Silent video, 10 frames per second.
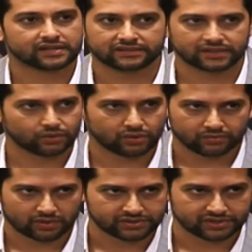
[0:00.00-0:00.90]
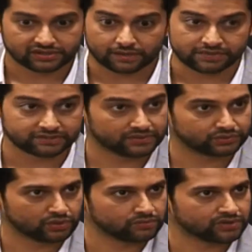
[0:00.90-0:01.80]
kids can go and watch it, couples
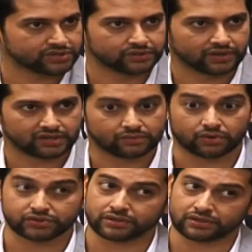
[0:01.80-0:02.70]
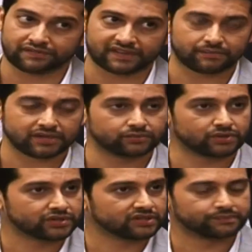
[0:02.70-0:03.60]
must go and watch it together, watch it with your families,
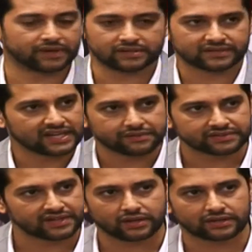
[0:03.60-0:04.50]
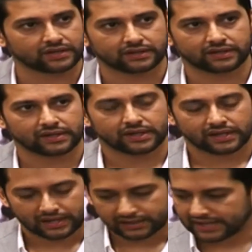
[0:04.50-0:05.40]
watch it with your parents. I never said all that.
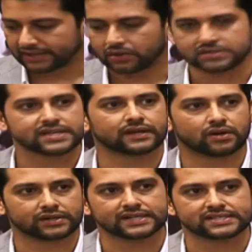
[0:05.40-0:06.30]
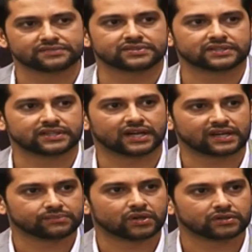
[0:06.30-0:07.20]
In that context, I've said that
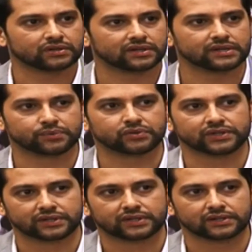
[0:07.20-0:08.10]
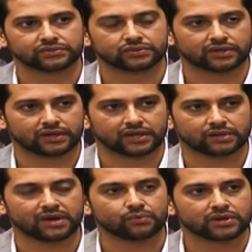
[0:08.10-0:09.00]
I am not a hypocrite. So, you
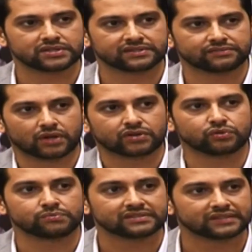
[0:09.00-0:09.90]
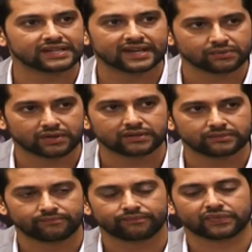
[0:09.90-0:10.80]
know, my words have not to mislead anyone,